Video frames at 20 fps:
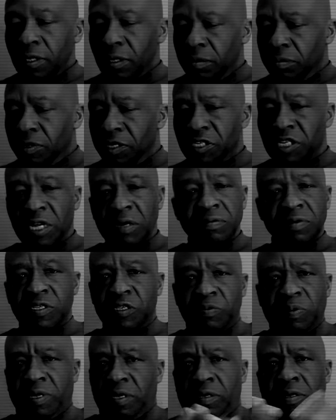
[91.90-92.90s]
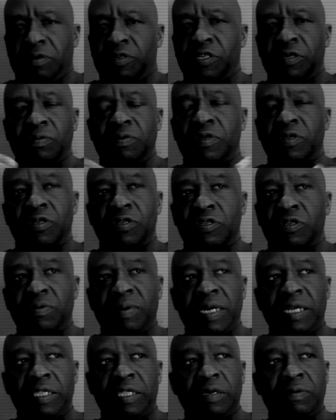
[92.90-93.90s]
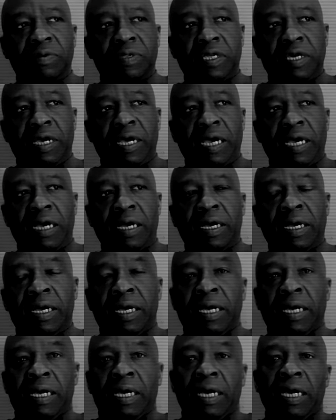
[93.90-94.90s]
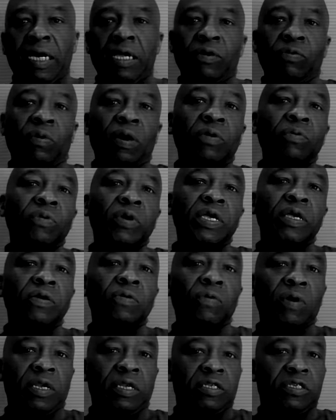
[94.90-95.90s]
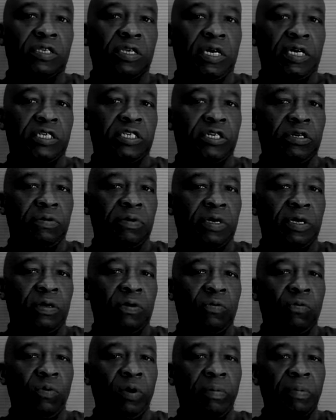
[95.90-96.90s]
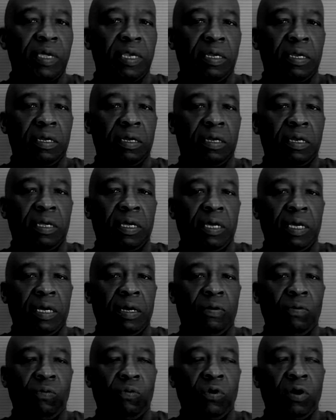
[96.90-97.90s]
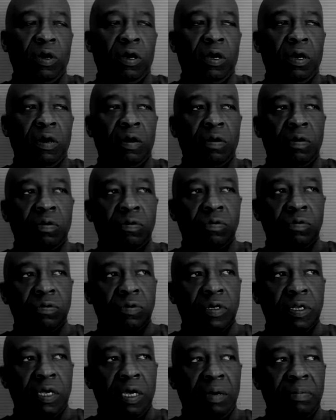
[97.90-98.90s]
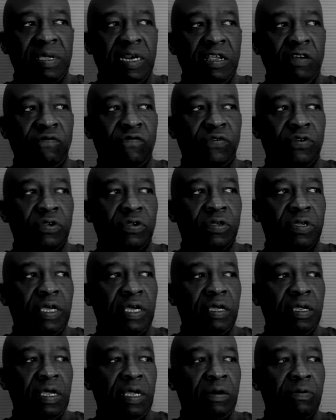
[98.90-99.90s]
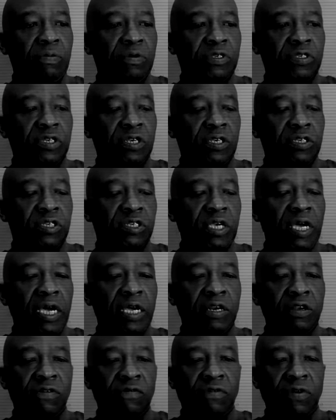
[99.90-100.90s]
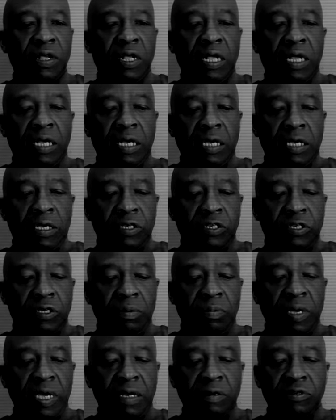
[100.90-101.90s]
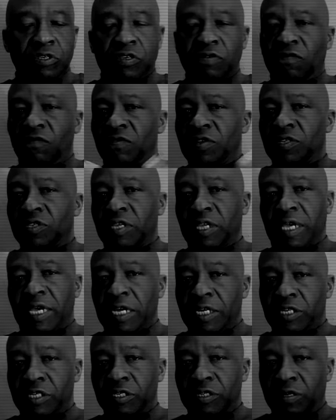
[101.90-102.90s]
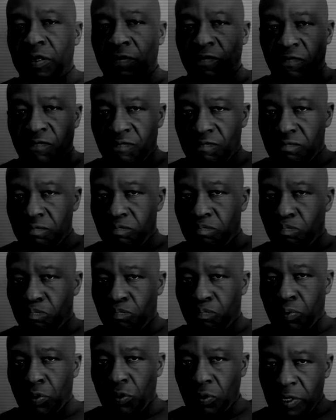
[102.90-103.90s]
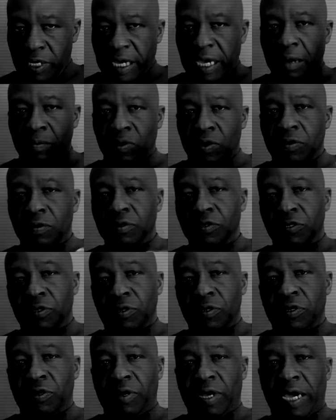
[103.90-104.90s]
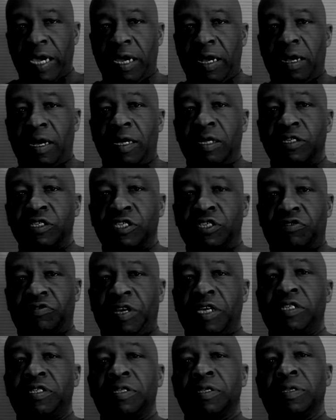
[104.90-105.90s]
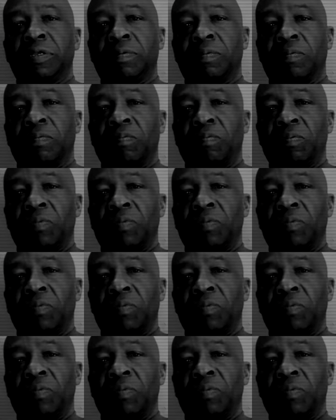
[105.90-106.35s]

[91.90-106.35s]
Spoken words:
But generally speaking, no, she wouldn't do anything with her hair. And when we went to Nigeria, women were, I mean, if it was a sign of some kind of sophistication to have poured chemicals on your hair and straightened them.